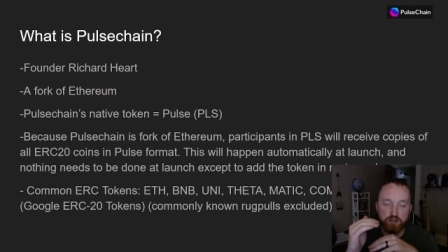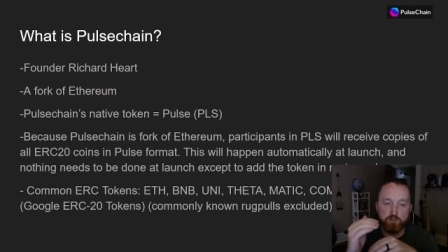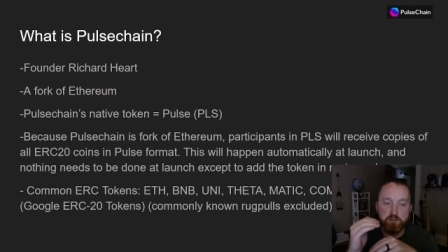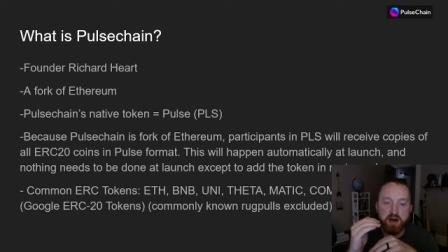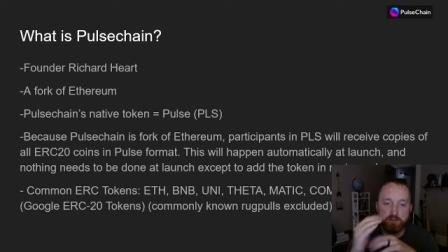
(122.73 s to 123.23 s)

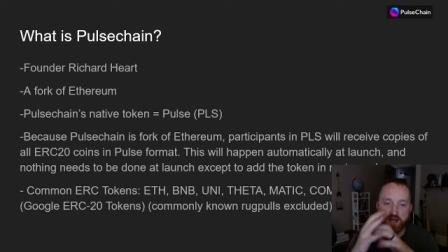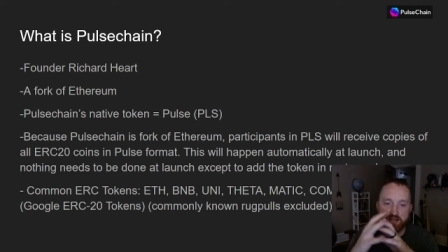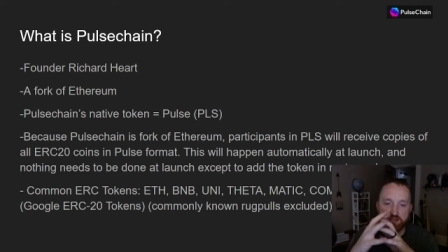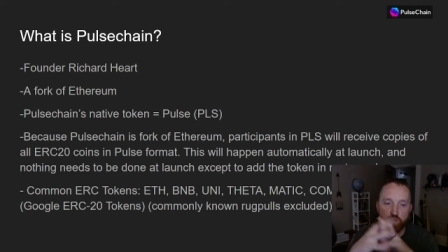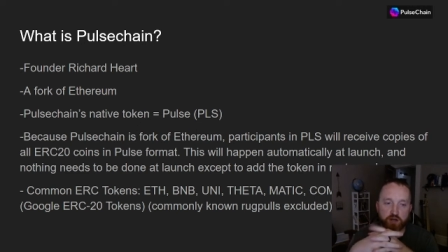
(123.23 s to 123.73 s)

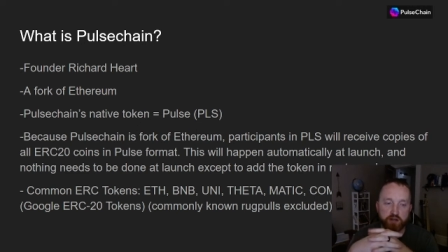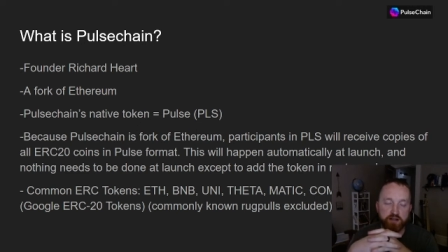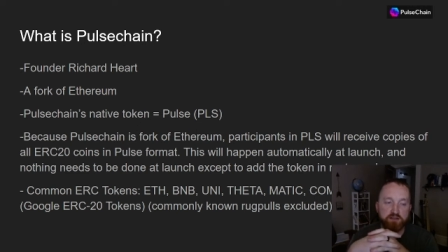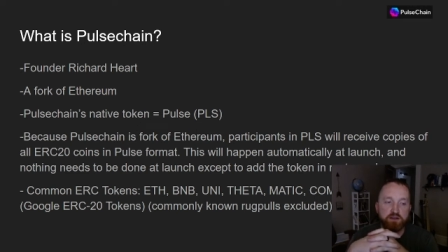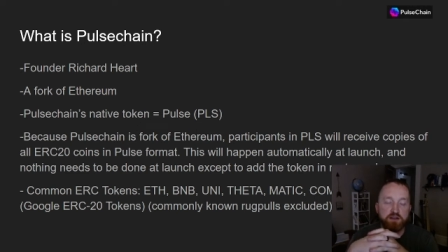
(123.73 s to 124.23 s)
MetaMask
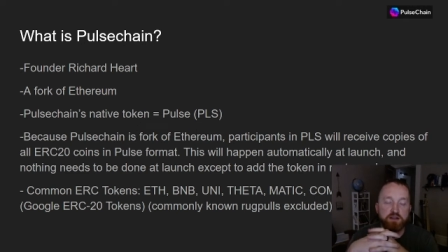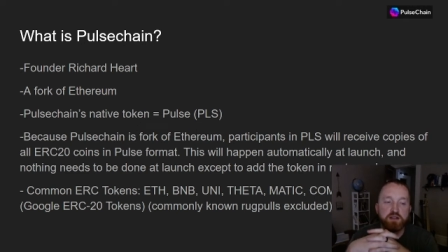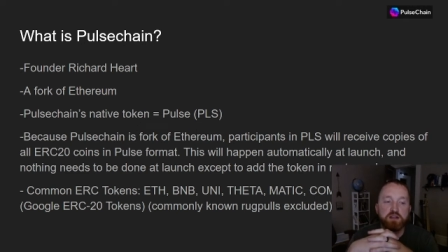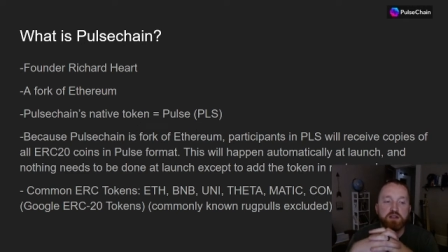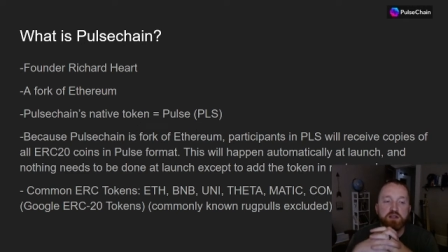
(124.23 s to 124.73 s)
wallet.
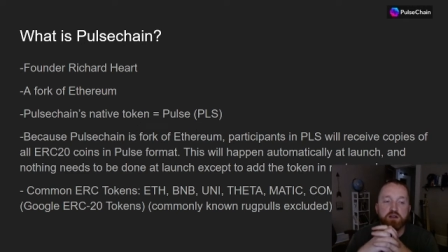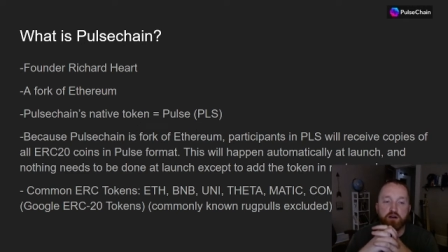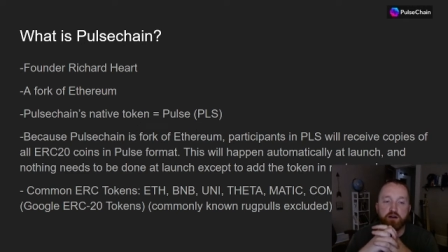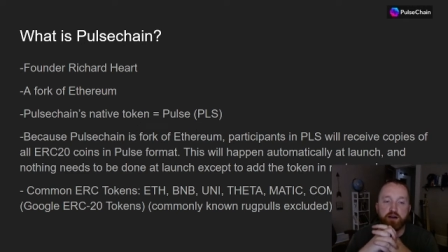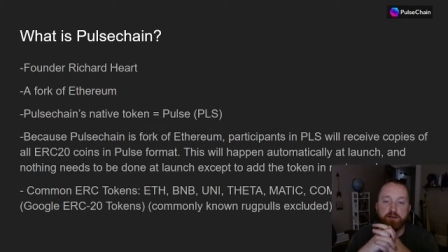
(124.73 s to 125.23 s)
All
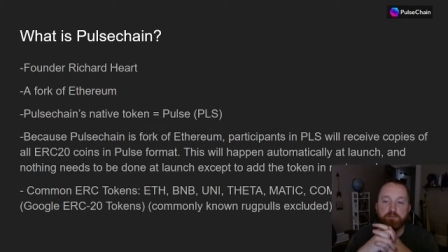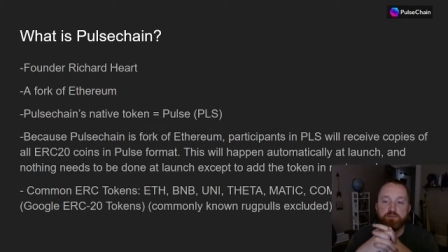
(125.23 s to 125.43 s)
right.